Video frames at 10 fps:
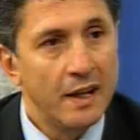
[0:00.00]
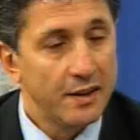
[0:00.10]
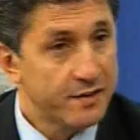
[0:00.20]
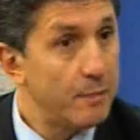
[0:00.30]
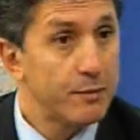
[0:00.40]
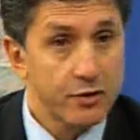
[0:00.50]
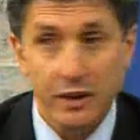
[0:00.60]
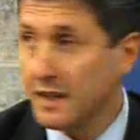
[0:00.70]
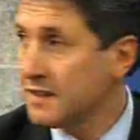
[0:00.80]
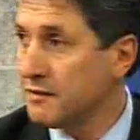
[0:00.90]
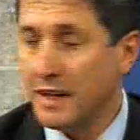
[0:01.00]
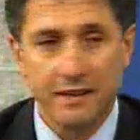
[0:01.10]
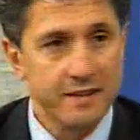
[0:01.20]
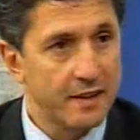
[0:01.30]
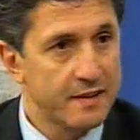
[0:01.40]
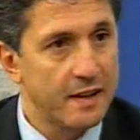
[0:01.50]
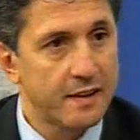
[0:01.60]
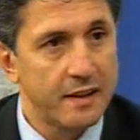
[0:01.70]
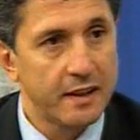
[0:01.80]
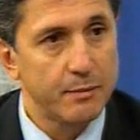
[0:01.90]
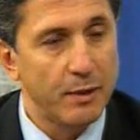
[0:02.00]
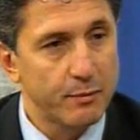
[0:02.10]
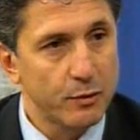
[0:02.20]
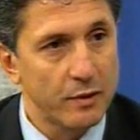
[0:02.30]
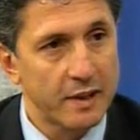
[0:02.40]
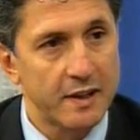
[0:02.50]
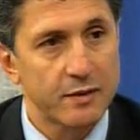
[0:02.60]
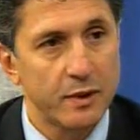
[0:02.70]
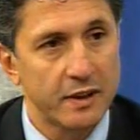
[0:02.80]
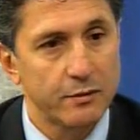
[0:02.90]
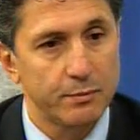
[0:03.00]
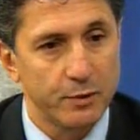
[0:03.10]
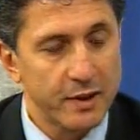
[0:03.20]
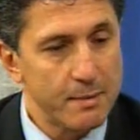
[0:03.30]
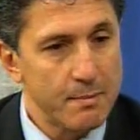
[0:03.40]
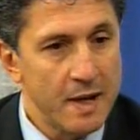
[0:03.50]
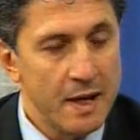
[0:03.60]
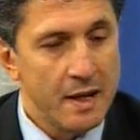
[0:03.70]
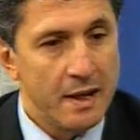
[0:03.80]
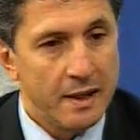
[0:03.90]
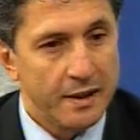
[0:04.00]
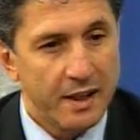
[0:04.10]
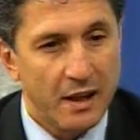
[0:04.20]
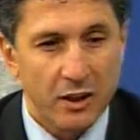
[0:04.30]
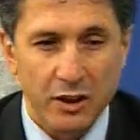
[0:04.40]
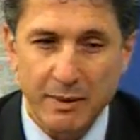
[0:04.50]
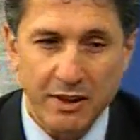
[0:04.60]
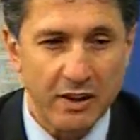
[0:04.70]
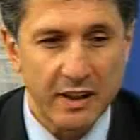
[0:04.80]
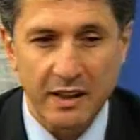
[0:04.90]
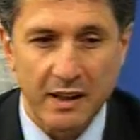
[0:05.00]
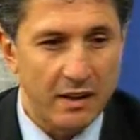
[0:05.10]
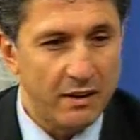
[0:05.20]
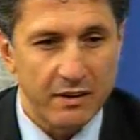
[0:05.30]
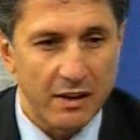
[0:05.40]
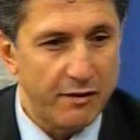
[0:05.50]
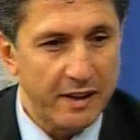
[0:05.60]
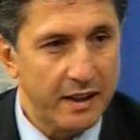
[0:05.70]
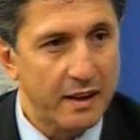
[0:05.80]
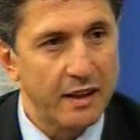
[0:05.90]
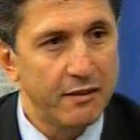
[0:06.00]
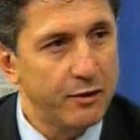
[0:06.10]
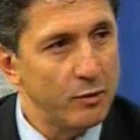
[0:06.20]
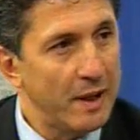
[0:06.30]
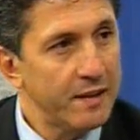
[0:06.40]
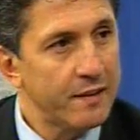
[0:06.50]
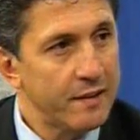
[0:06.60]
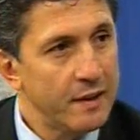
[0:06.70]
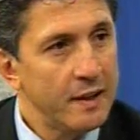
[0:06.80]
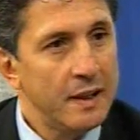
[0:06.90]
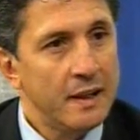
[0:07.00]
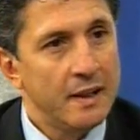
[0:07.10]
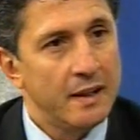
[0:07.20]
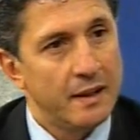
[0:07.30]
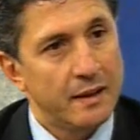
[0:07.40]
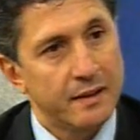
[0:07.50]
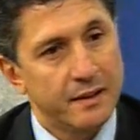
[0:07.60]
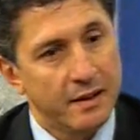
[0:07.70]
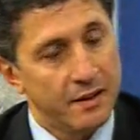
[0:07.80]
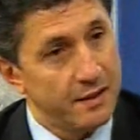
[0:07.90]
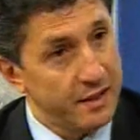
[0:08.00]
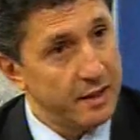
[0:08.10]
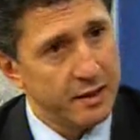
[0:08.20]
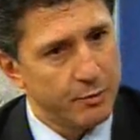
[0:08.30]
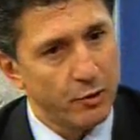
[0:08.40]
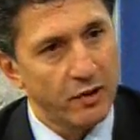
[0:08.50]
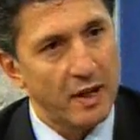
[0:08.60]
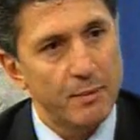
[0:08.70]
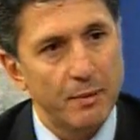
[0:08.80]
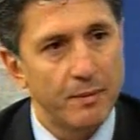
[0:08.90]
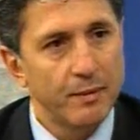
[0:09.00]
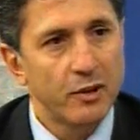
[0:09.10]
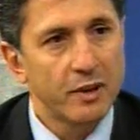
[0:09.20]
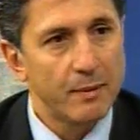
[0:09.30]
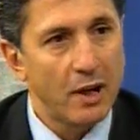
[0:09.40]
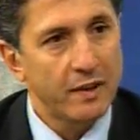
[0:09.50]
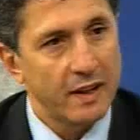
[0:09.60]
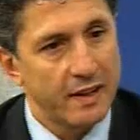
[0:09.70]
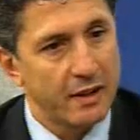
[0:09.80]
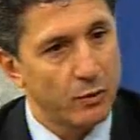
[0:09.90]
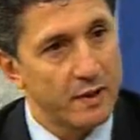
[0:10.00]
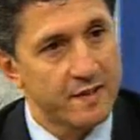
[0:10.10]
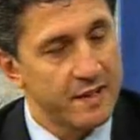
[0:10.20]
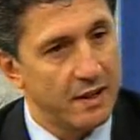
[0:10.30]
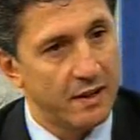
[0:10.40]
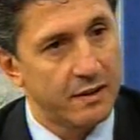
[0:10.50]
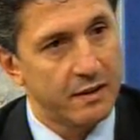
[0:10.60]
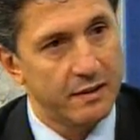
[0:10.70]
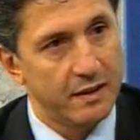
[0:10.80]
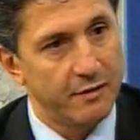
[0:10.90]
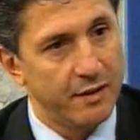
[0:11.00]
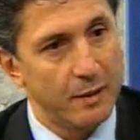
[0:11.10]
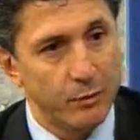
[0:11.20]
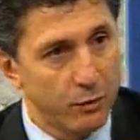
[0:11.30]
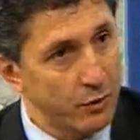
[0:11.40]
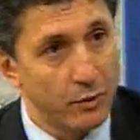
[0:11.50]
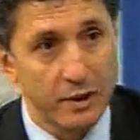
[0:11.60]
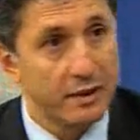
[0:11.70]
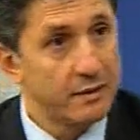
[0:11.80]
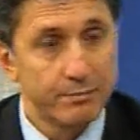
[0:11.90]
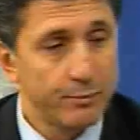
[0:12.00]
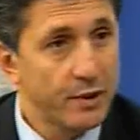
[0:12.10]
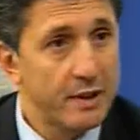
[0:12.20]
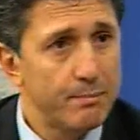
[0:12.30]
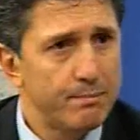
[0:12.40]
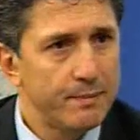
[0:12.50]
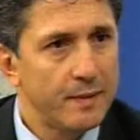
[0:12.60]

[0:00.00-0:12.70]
on some trees, in fact, sites that the department will tell us where to put them. They are going to be ready roughly in a few months, and uh, the, the prototype I'm talking about. And then mm. once they are available, we will potem